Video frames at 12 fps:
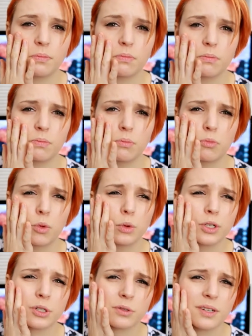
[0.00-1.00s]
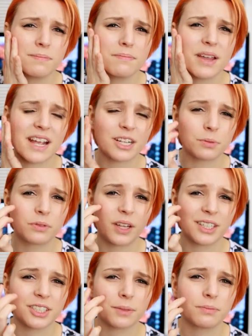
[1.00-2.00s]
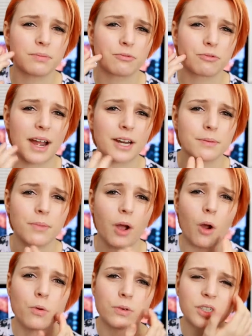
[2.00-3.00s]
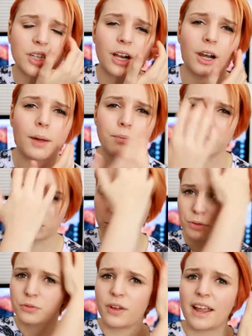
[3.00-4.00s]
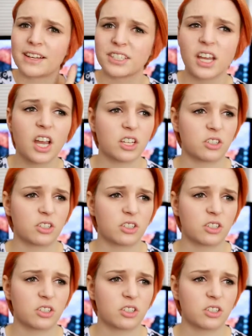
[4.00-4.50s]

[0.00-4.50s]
watery mix with like some random oats clumped on your face.